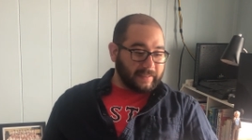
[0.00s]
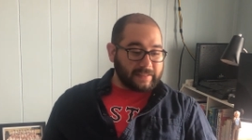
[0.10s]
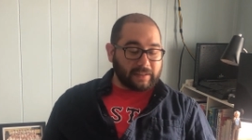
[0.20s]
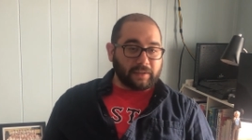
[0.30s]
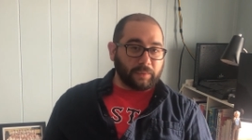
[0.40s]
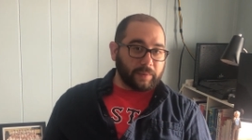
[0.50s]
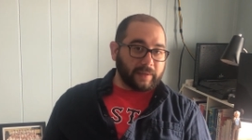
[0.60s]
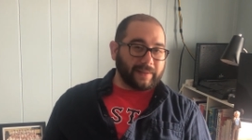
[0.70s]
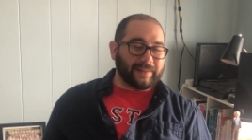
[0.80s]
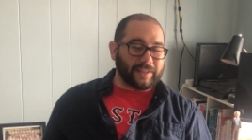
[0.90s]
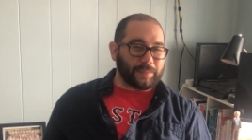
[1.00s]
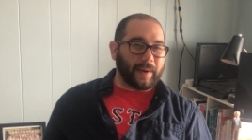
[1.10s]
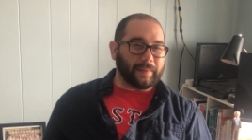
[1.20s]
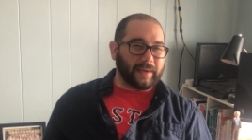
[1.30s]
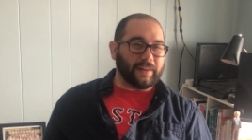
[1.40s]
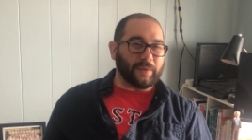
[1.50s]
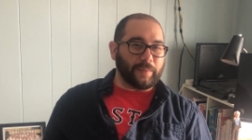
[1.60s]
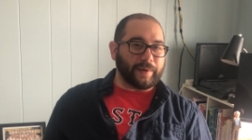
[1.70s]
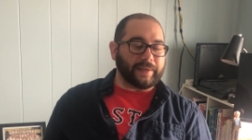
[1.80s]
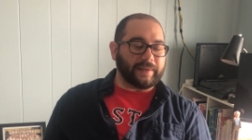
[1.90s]
It's a little wordy. That's probably another
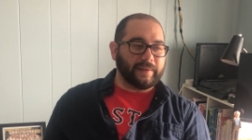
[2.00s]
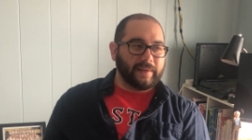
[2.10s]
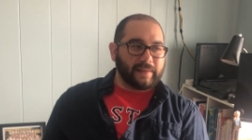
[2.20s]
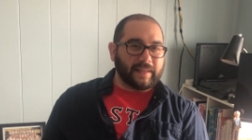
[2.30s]
one